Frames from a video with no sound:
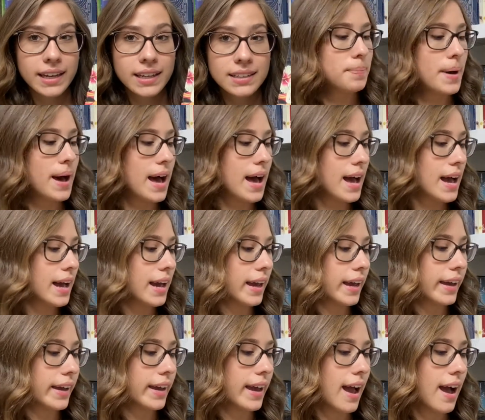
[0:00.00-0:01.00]

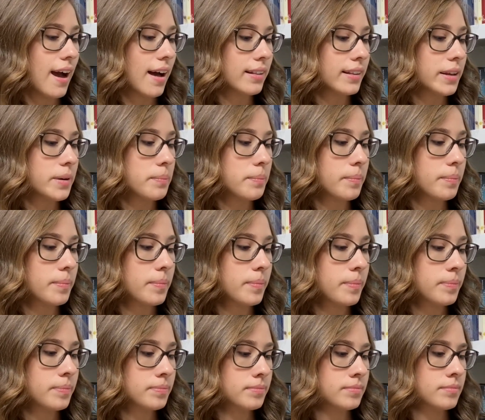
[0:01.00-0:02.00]
by Alan
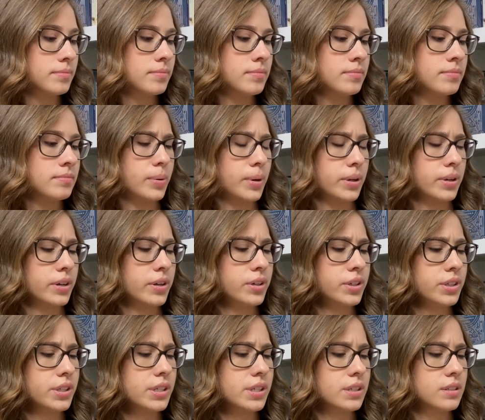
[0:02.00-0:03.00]

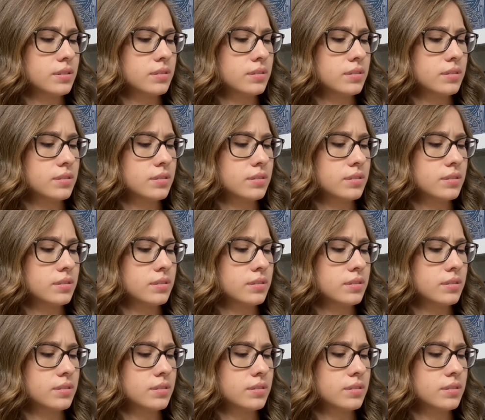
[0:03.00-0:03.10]
Bernert.